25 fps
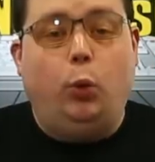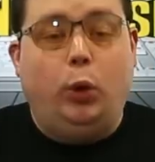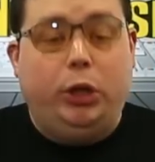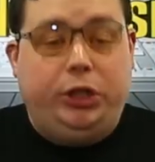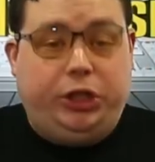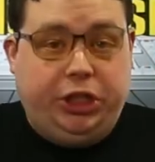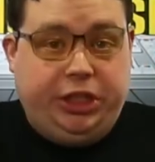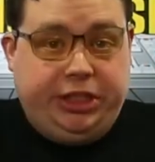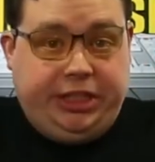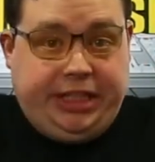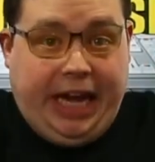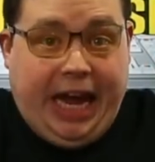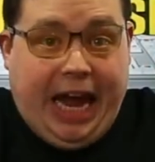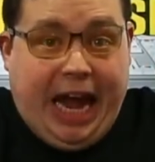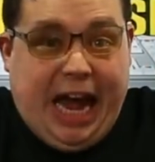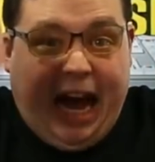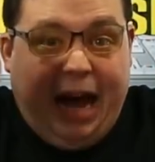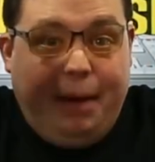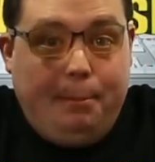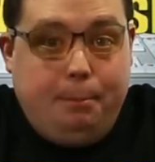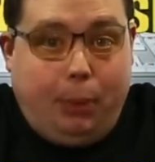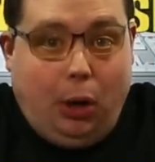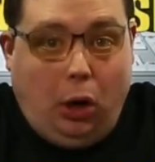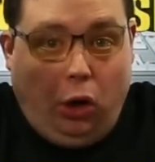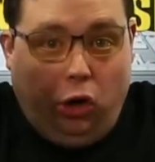which is
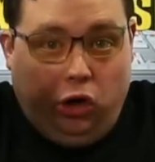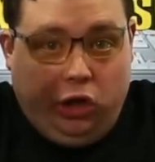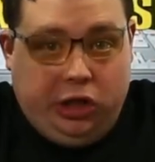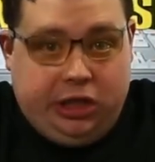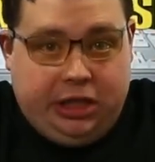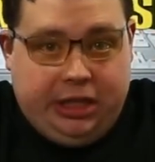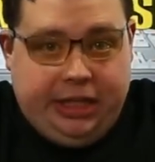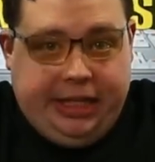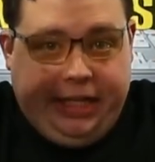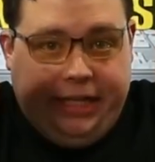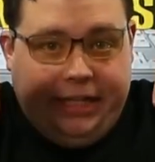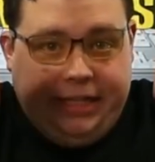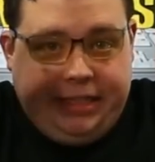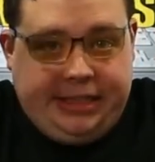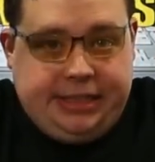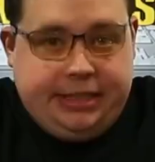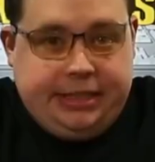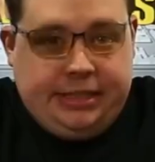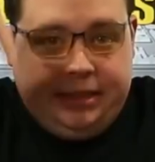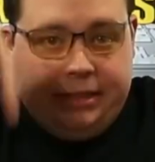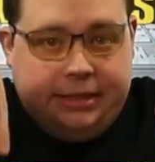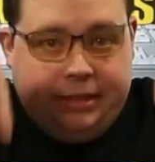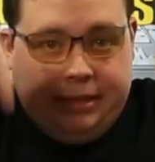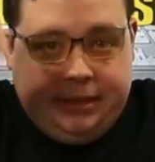at Barnacules.